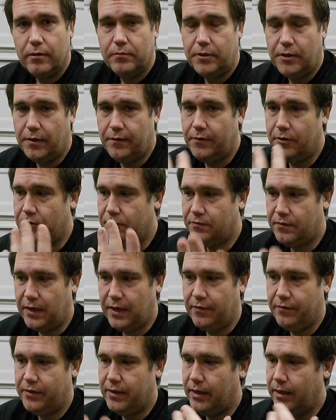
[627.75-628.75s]
You have those
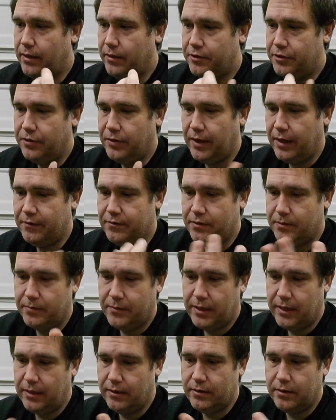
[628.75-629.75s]
five things. You have some
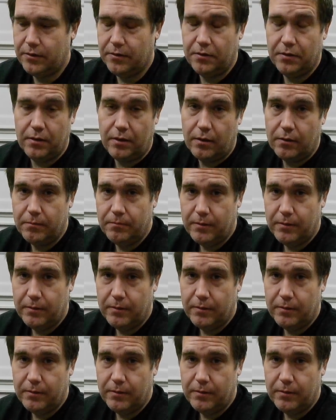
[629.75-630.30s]
things that go along